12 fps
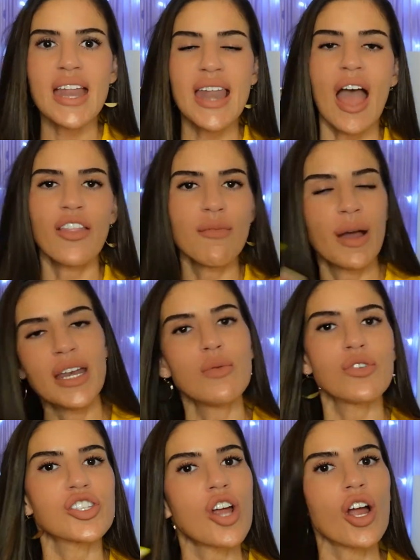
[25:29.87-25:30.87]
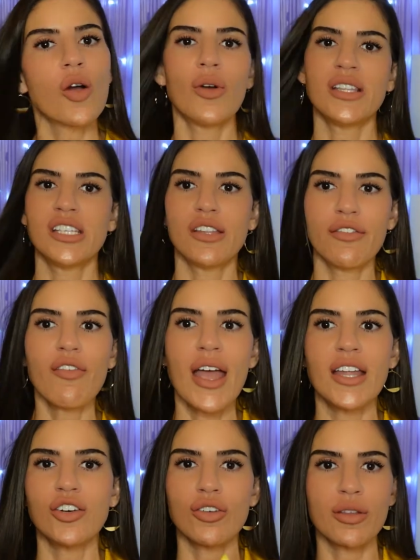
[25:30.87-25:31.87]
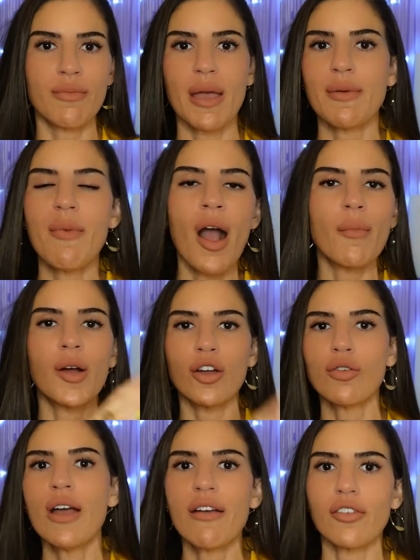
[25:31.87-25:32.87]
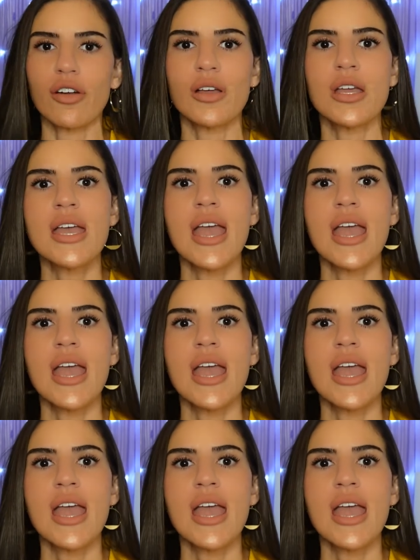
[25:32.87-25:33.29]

Now the money will start going to the friend or the baby mama or whoever.